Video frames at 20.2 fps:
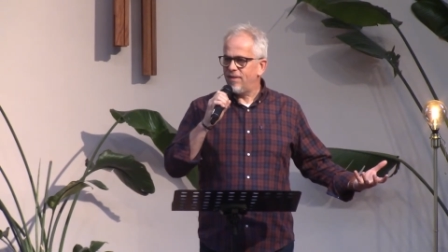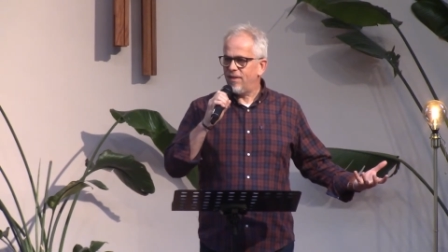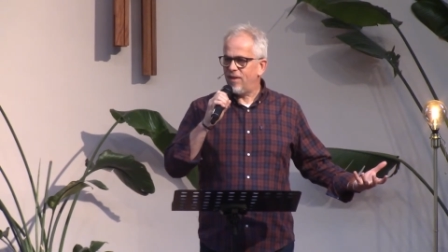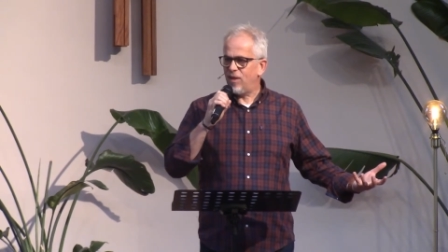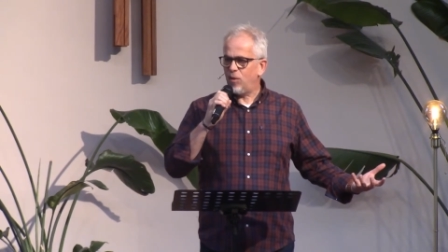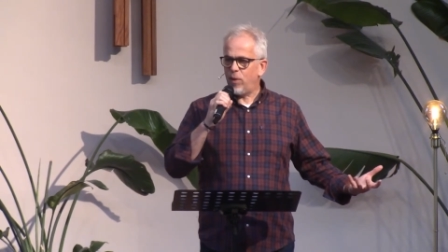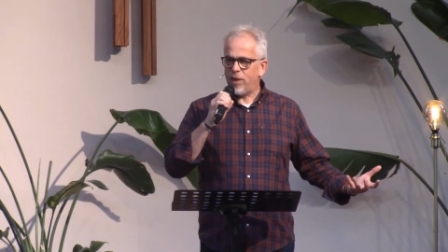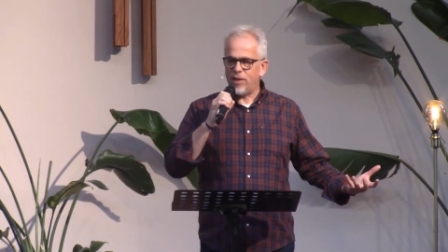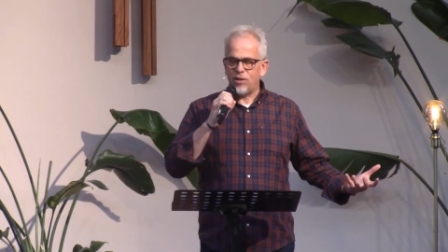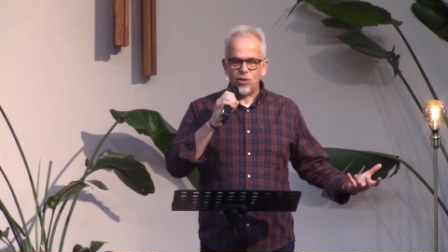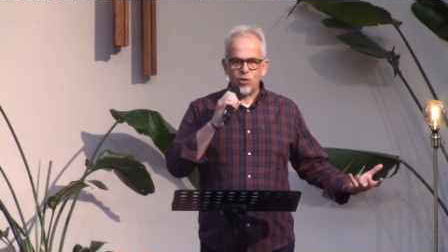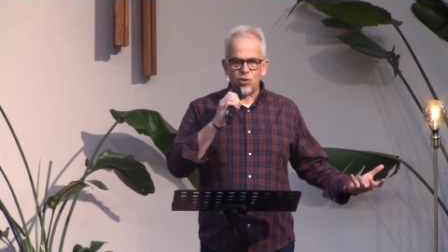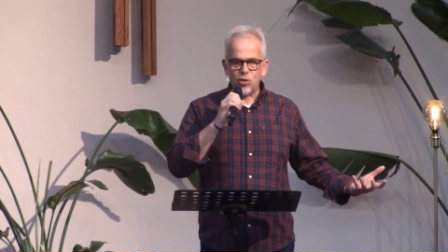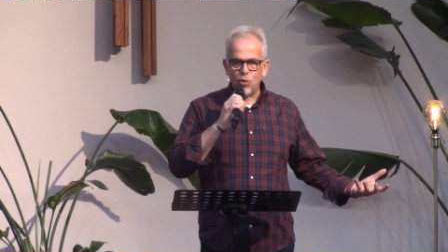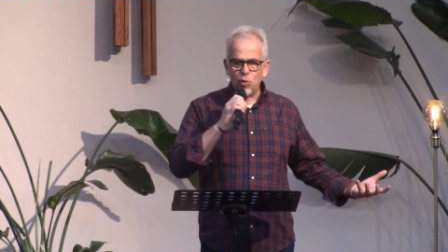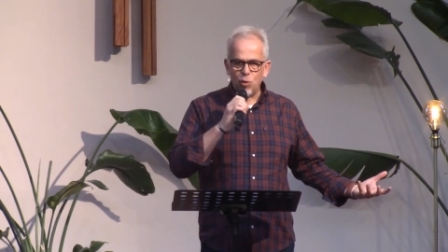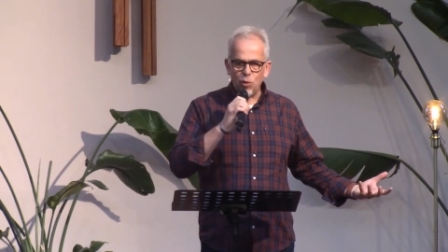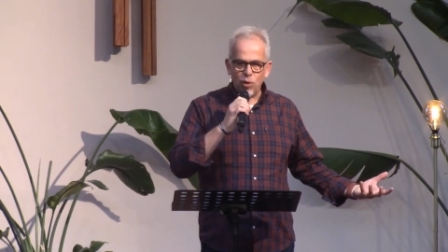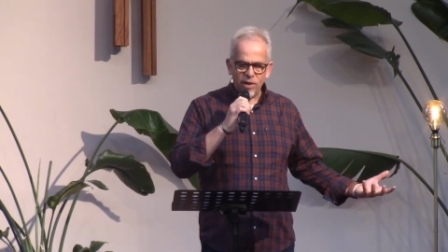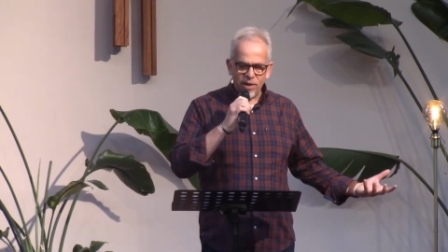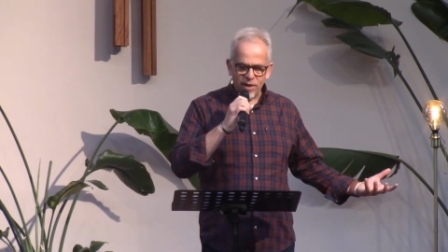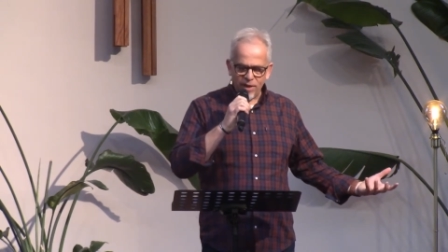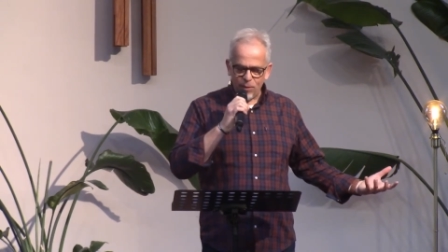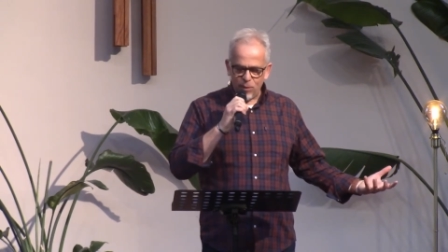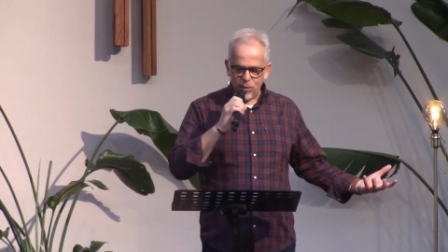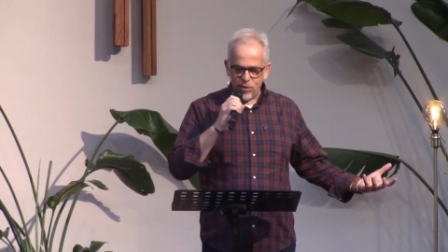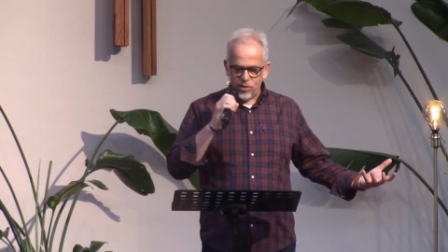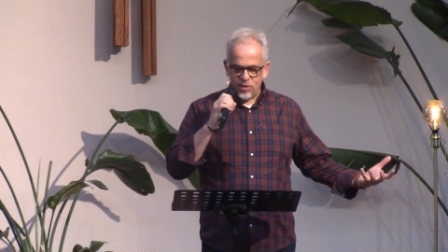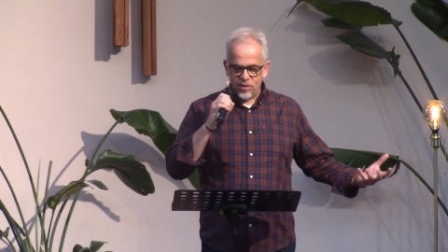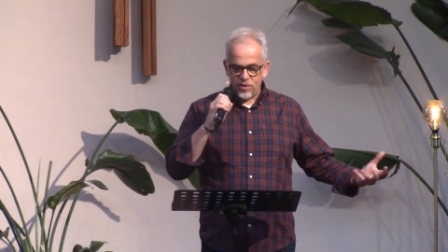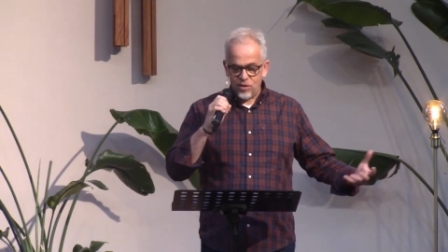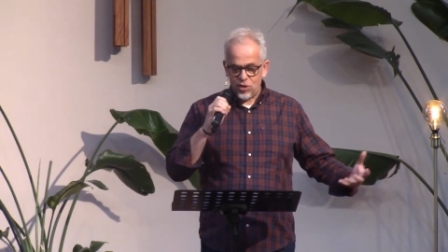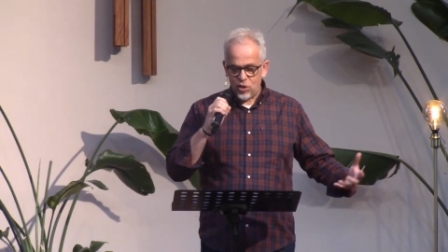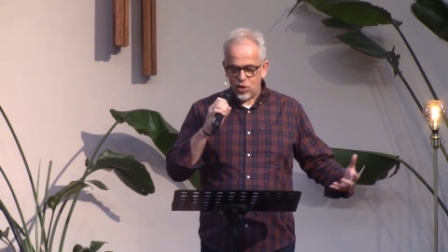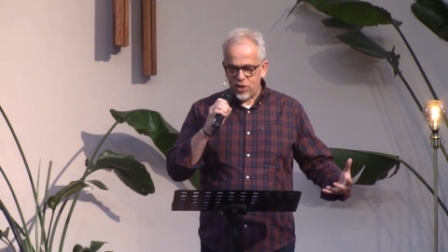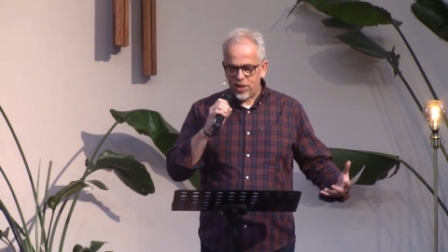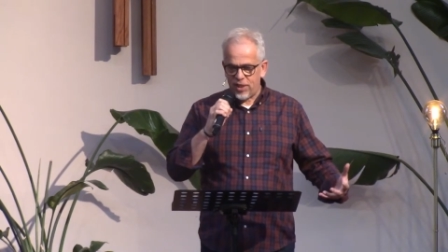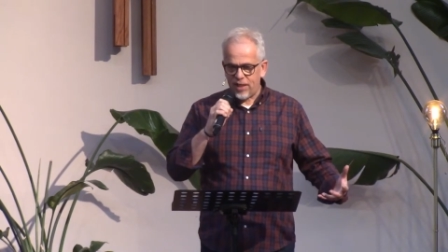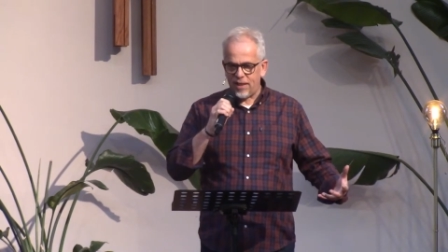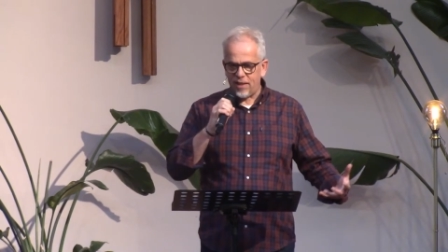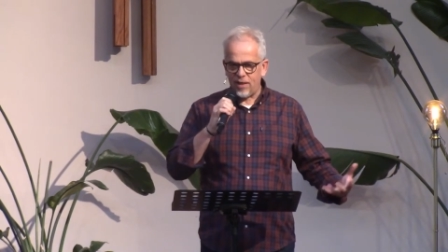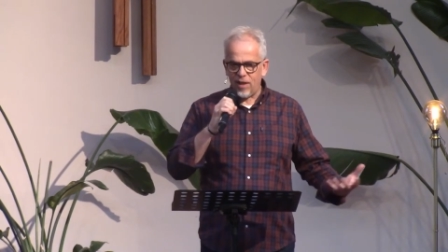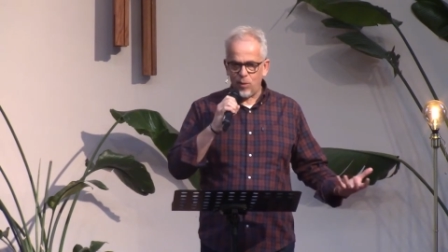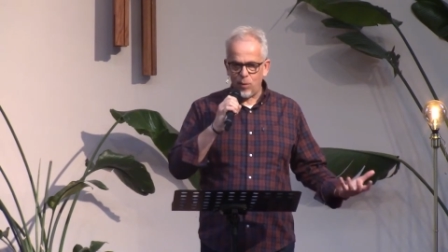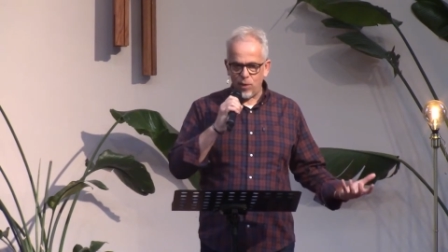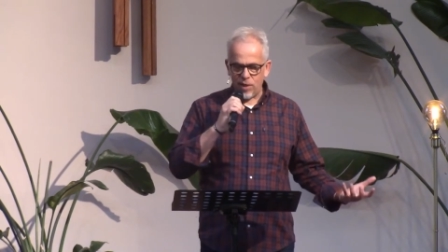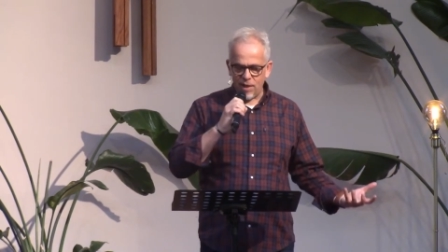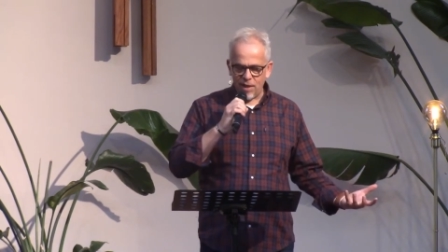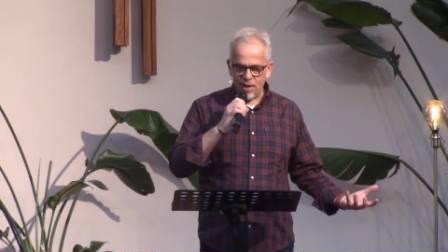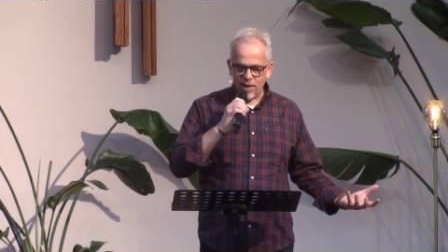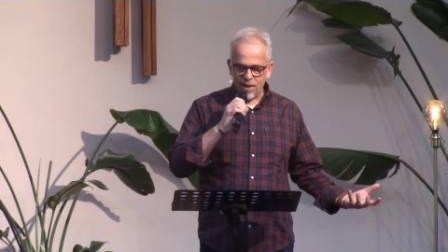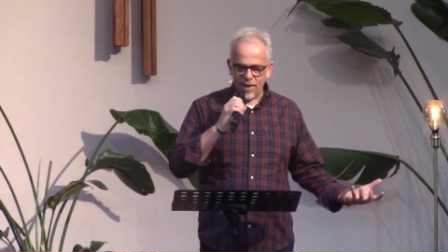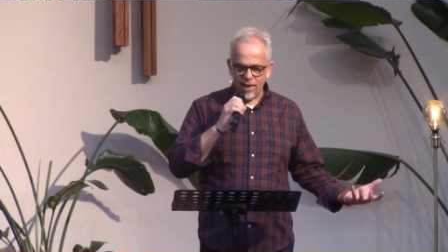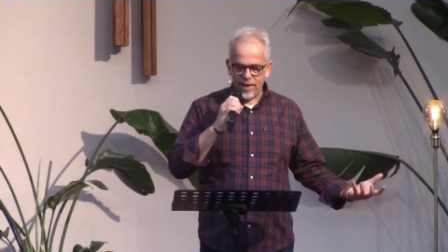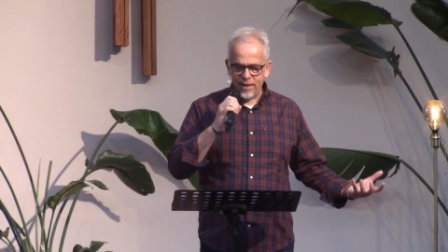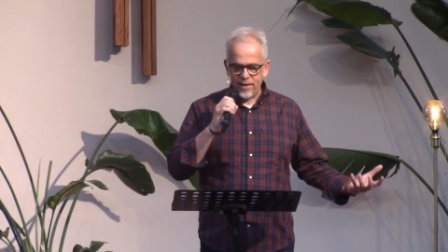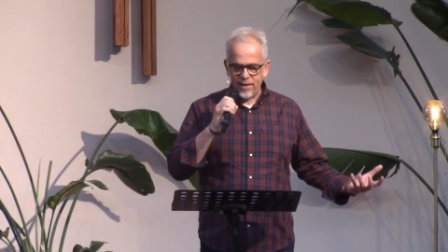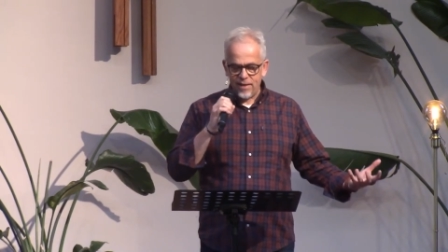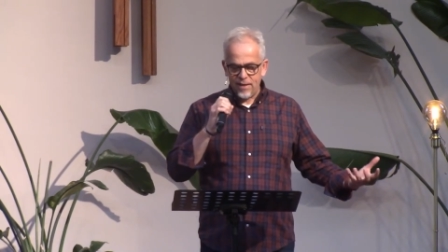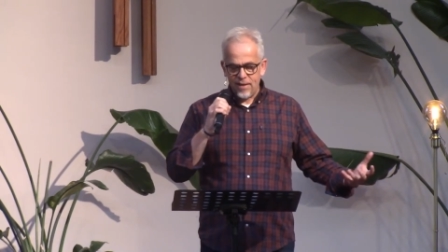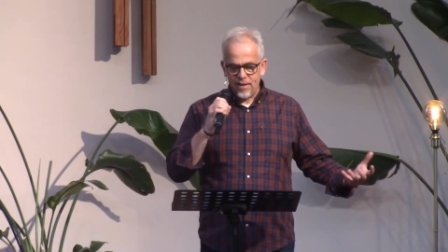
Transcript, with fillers: I went to school and I would cheat, I would lie,